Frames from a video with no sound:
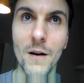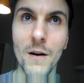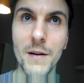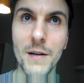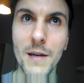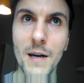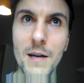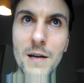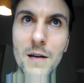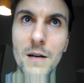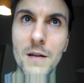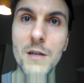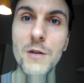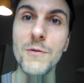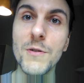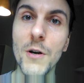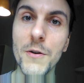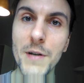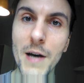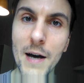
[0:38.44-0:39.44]
Okay, you
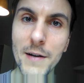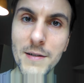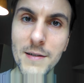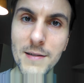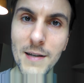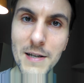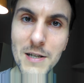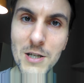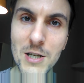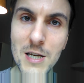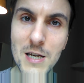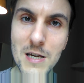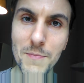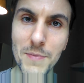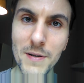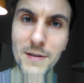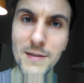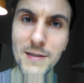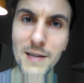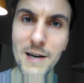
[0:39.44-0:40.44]
don't know how to say
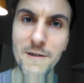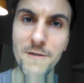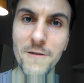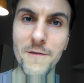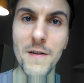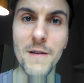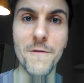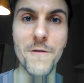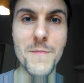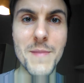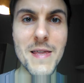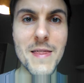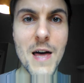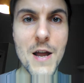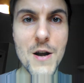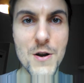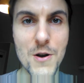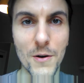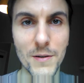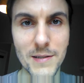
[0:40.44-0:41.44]
cheap. Say for me,
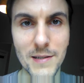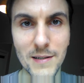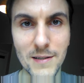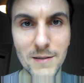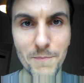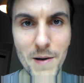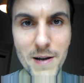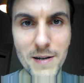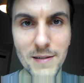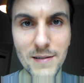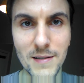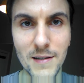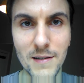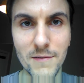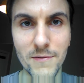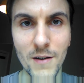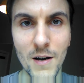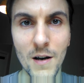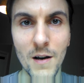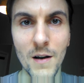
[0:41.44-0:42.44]
they're not
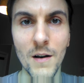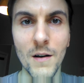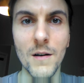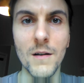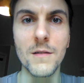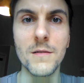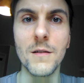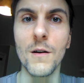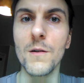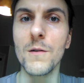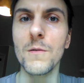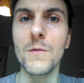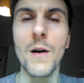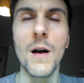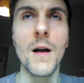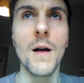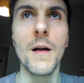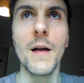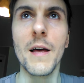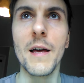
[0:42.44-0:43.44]
expensive. So
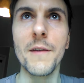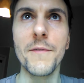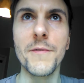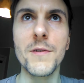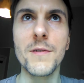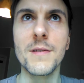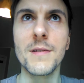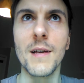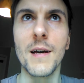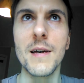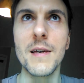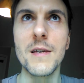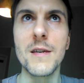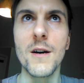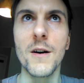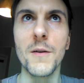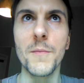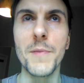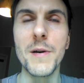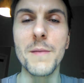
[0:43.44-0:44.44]
if you say
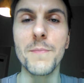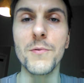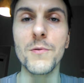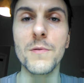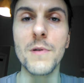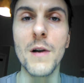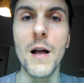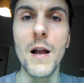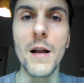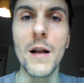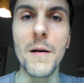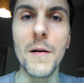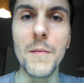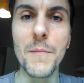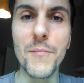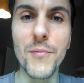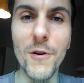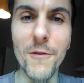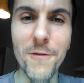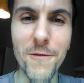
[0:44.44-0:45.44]
young people
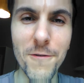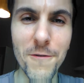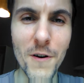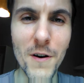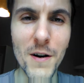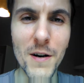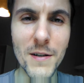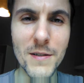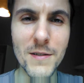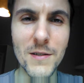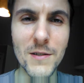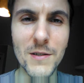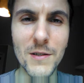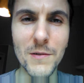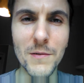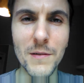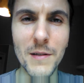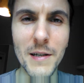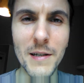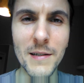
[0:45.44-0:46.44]
prefer to
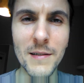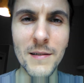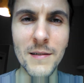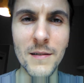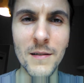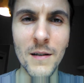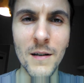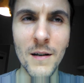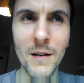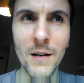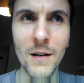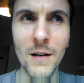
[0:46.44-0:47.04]
do this,